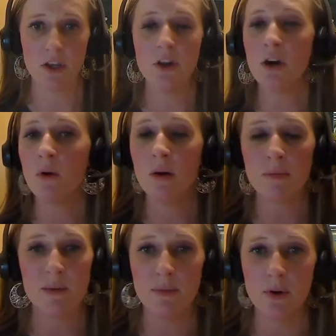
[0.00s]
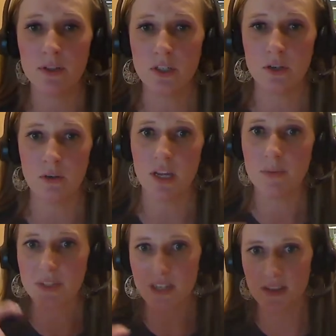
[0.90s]
You don't want people to
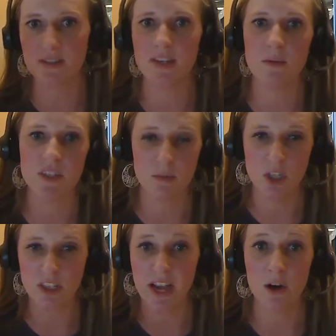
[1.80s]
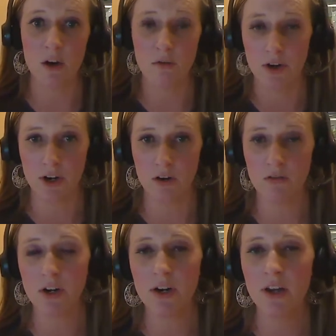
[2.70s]
keep seeing the same subject line over and
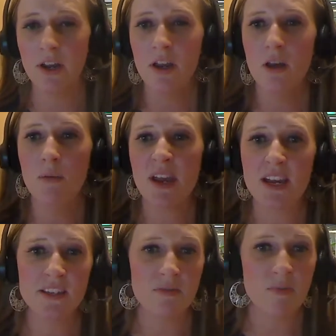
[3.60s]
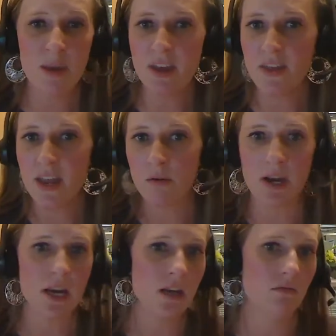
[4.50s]
over, because if maybe they
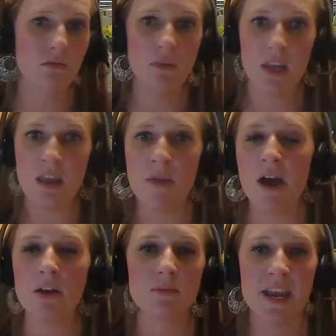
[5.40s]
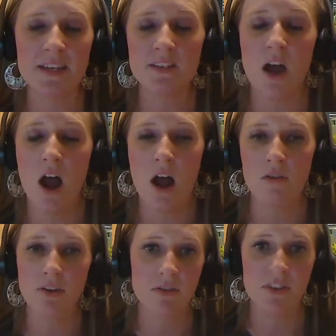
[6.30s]
read emails based
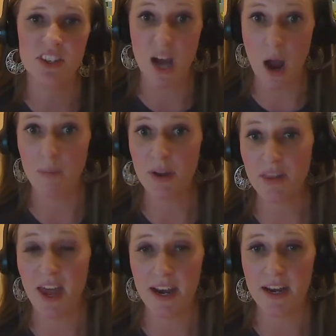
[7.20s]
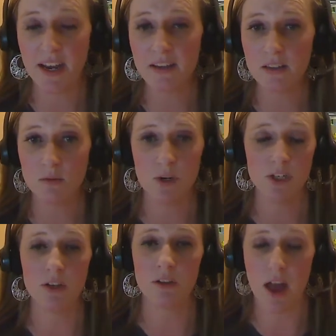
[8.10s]
off of the topic that it is,
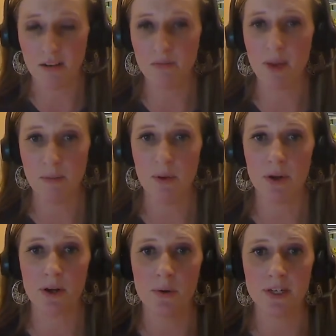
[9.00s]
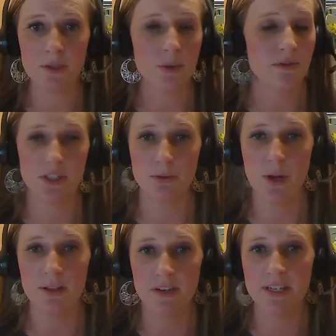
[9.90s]
which a lot of people are going to if it's
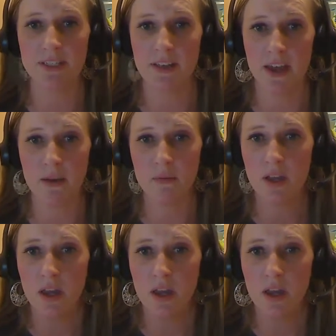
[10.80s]
relevant to them.